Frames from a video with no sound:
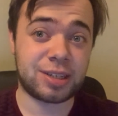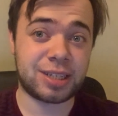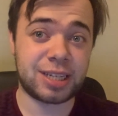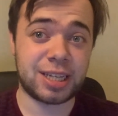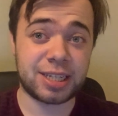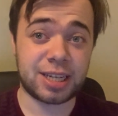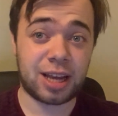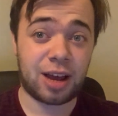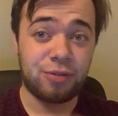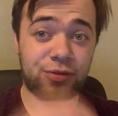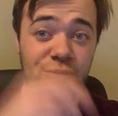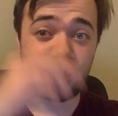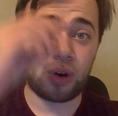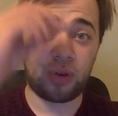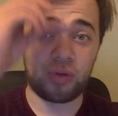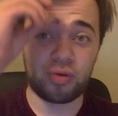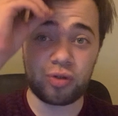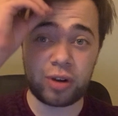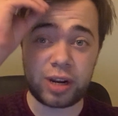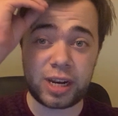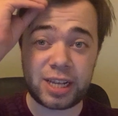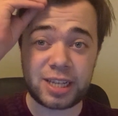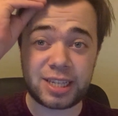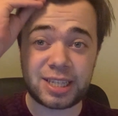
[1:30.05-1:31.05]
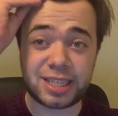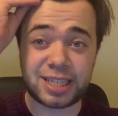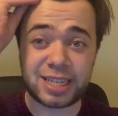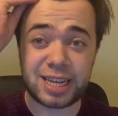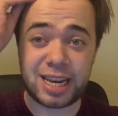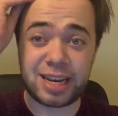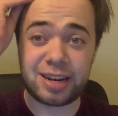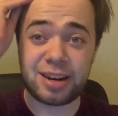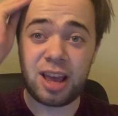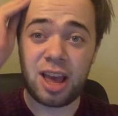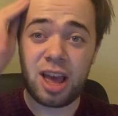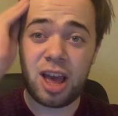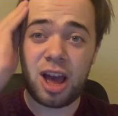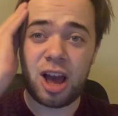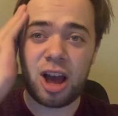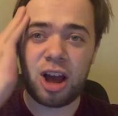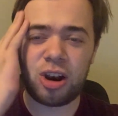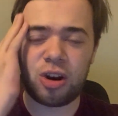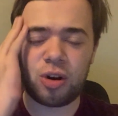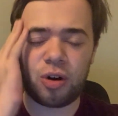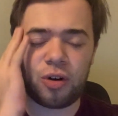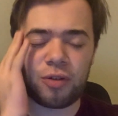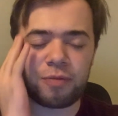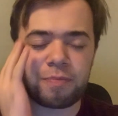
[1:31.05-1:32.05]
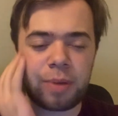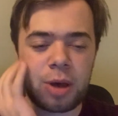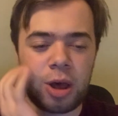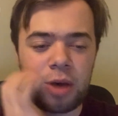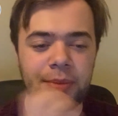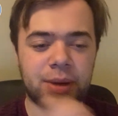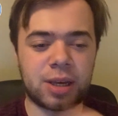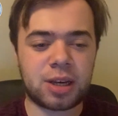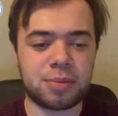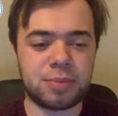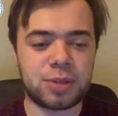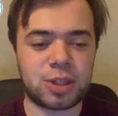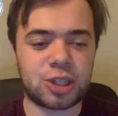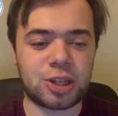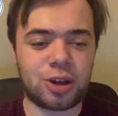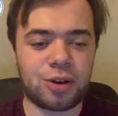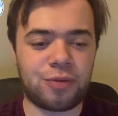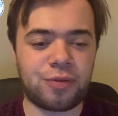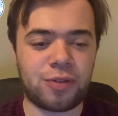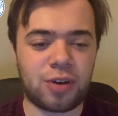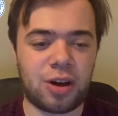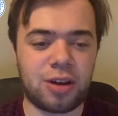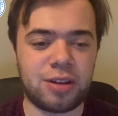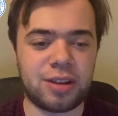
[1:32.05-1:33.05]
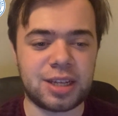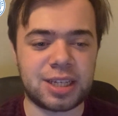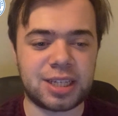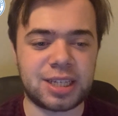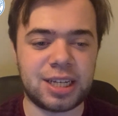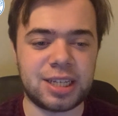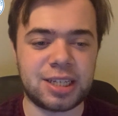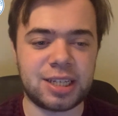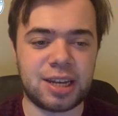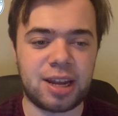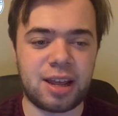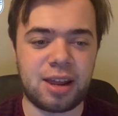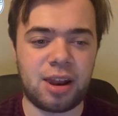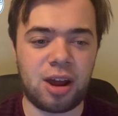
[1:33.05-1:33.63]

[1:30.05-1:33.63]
since I've not really seen a lot of Birmingham so far this season,